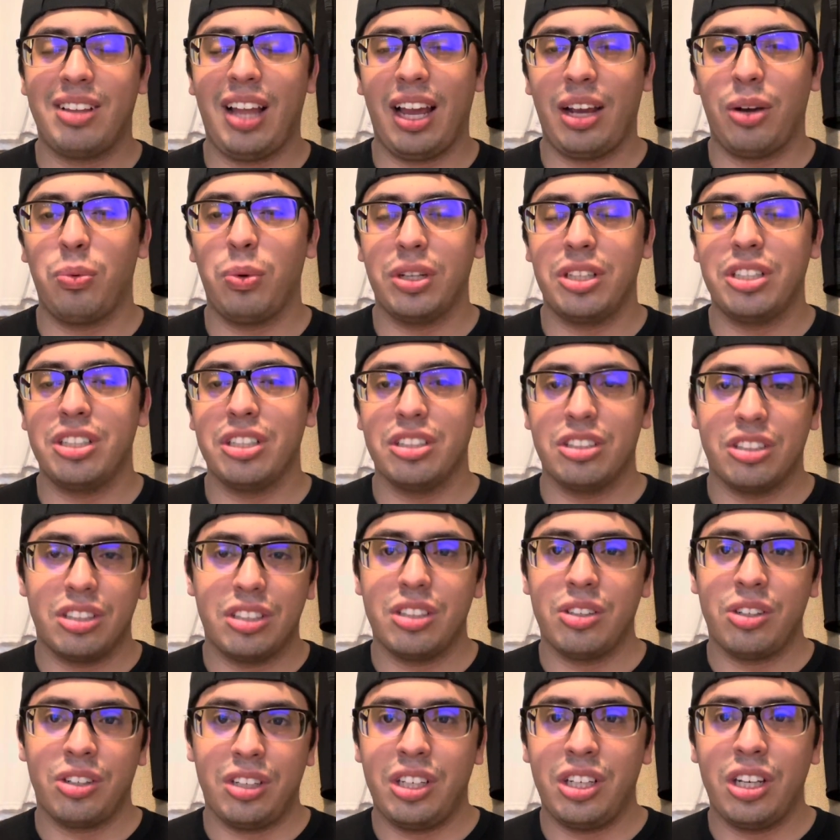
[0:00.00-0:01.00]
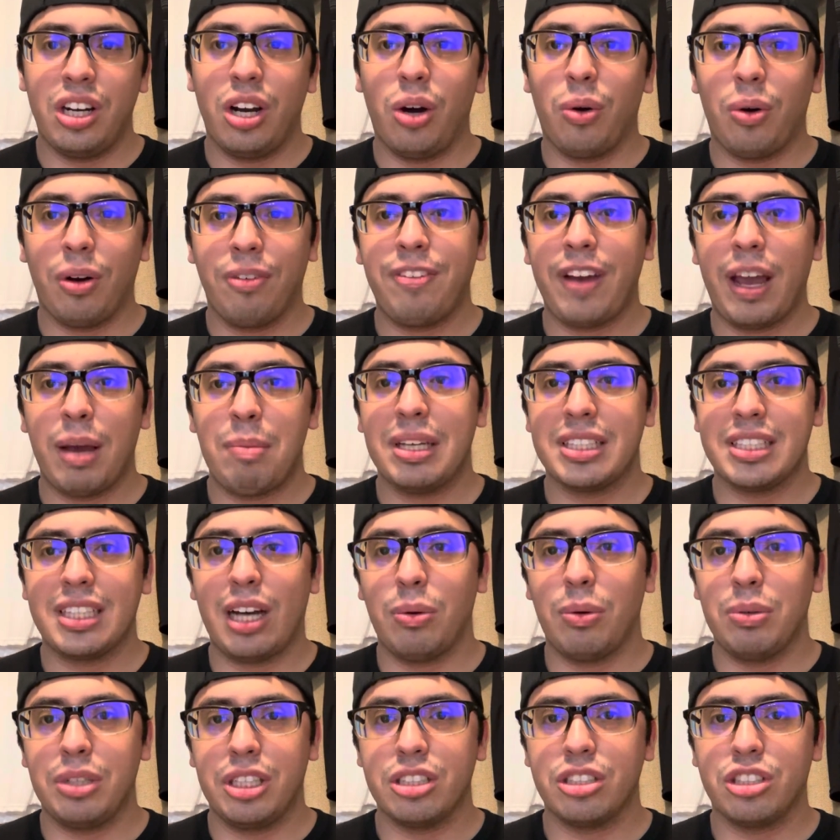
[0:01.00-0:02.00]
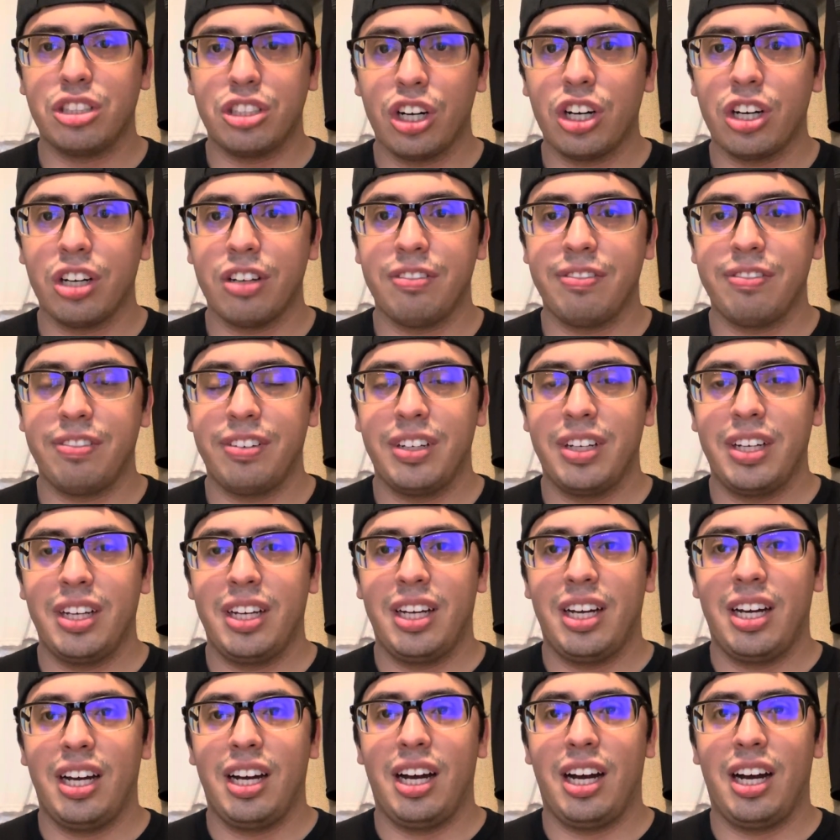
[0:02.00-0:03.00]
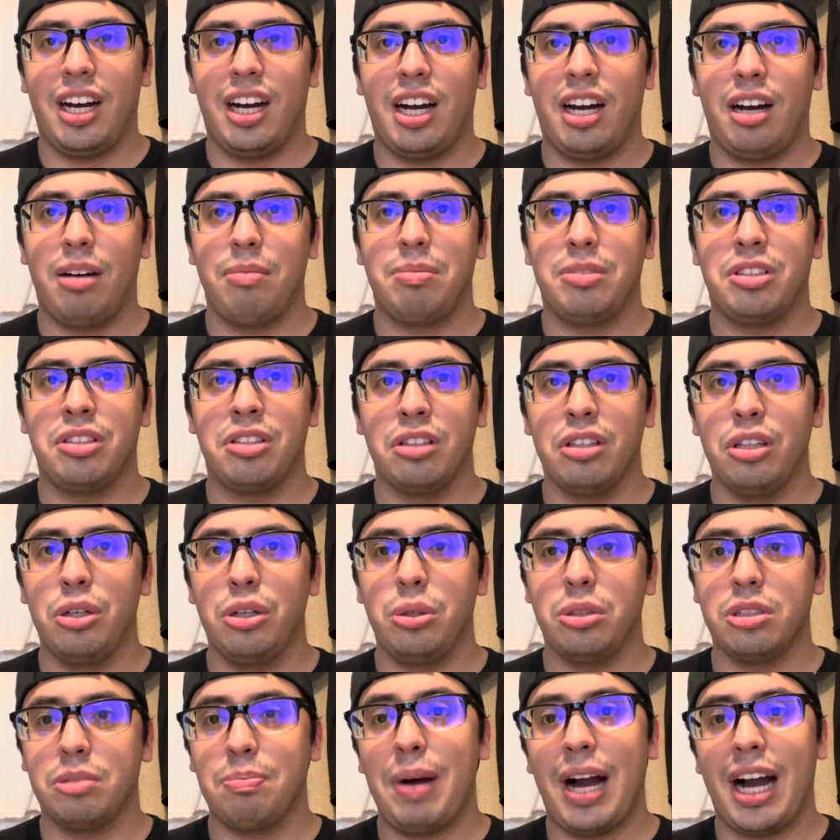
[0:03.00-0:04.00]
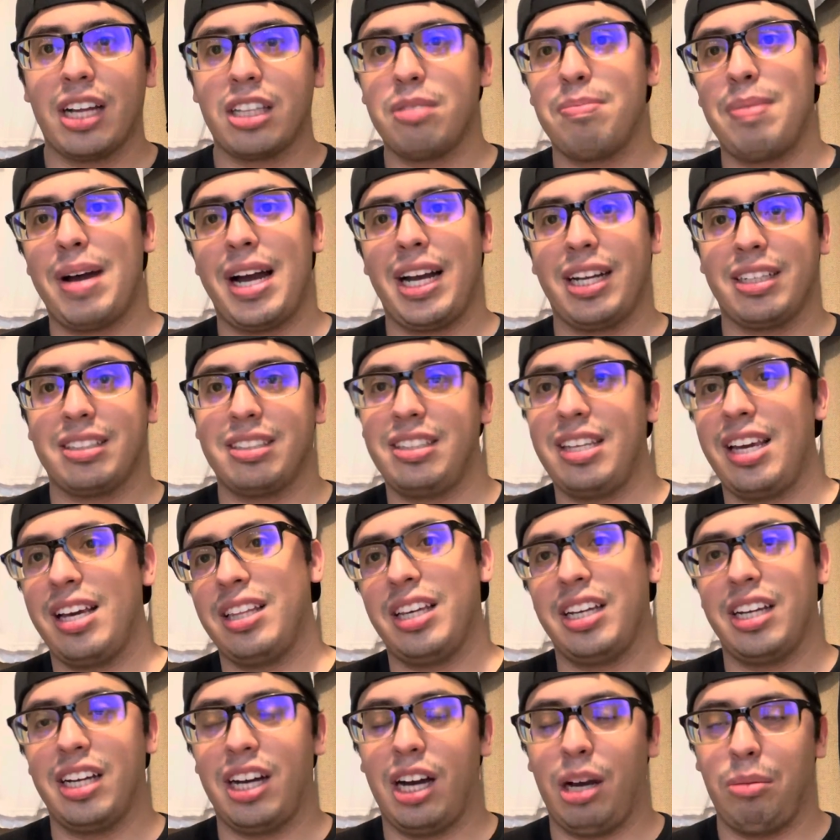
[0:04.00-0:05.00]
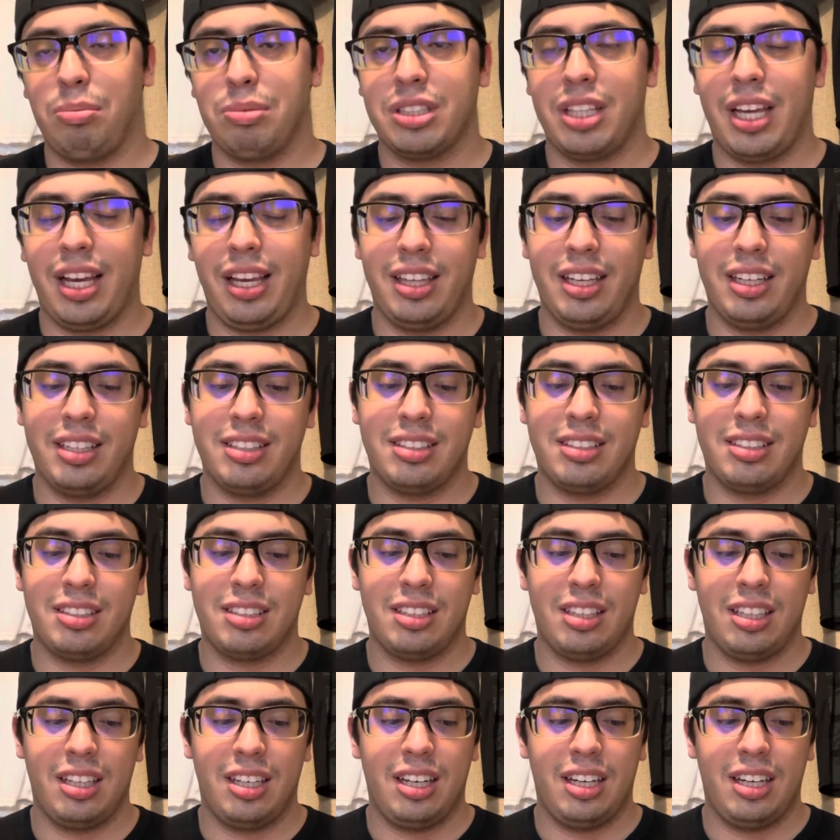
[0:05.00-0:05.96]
would deserve, a fan base that would deserve to lose back-to-back Stanley Cups like this.